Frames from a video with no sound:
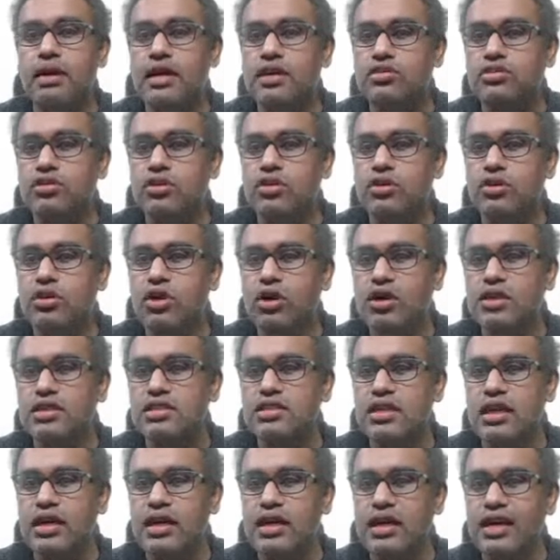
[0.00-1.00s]
So
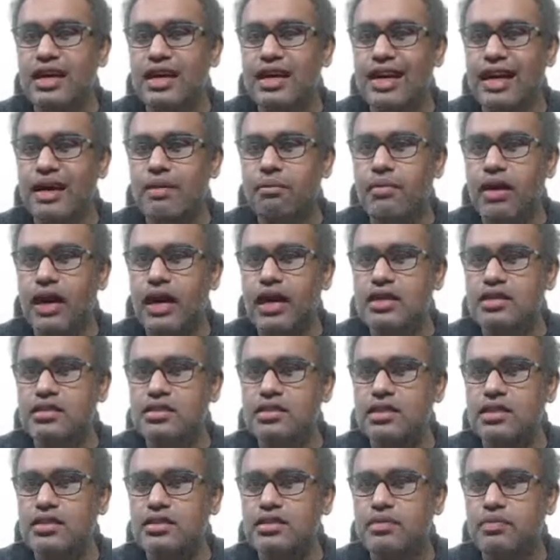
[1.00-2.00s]
dorsal rami is
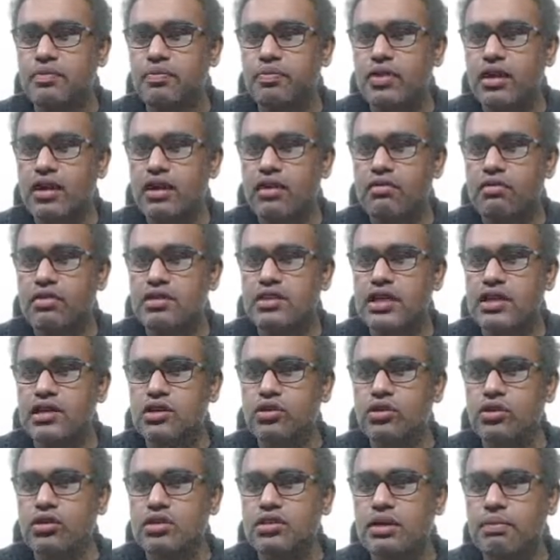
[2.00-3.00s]
this, which I
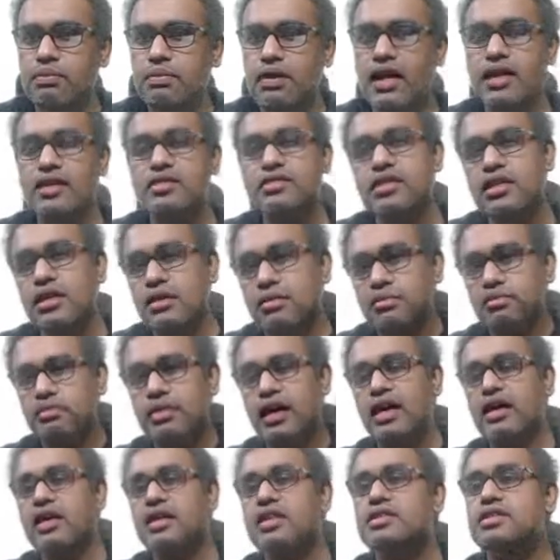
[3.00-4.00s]
told you supplies the
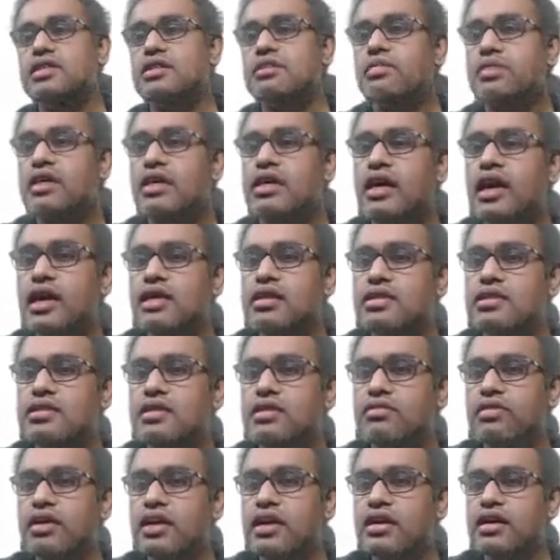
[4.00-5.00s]
back region, and this is
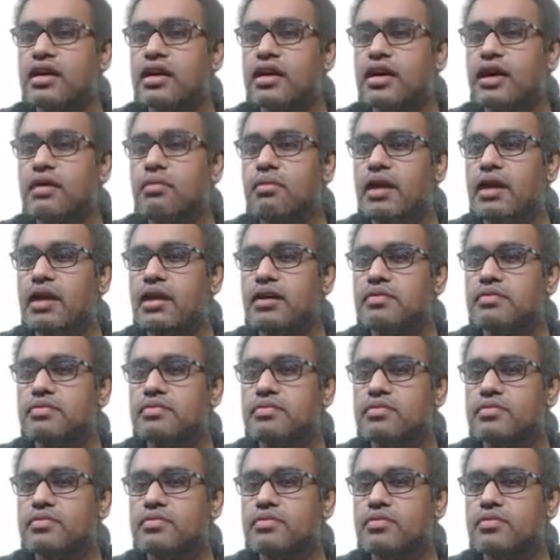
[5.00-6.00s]
the ventral rami,
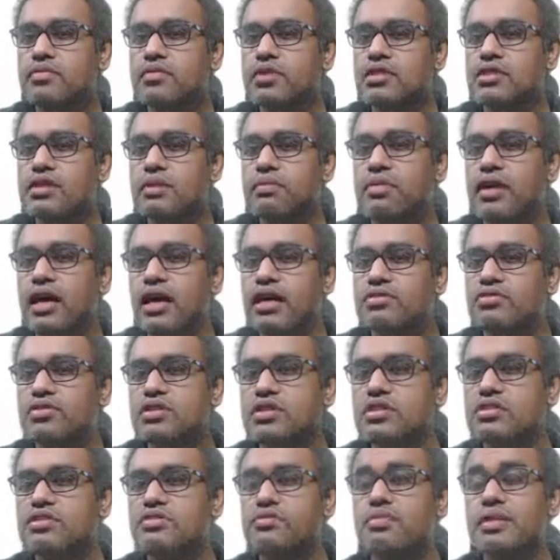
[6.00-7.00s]
this supplies,
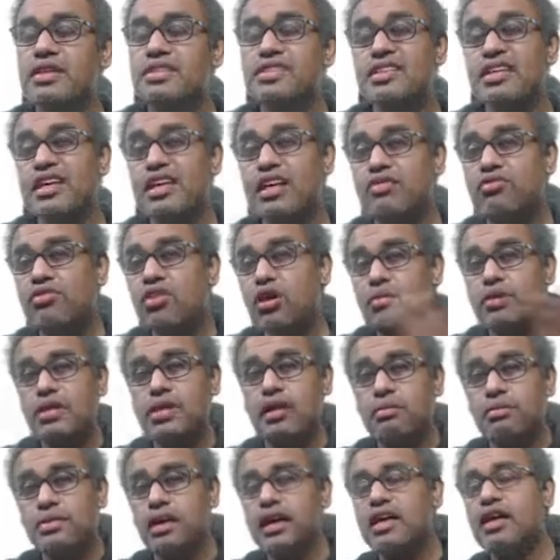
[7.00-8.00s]
which is basically forming
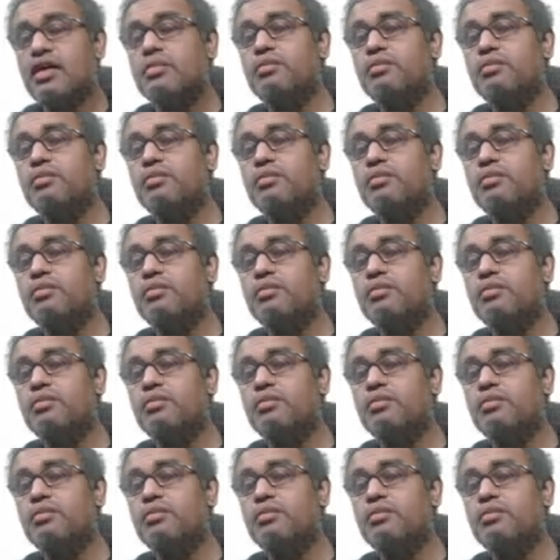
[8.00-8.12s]
the brachial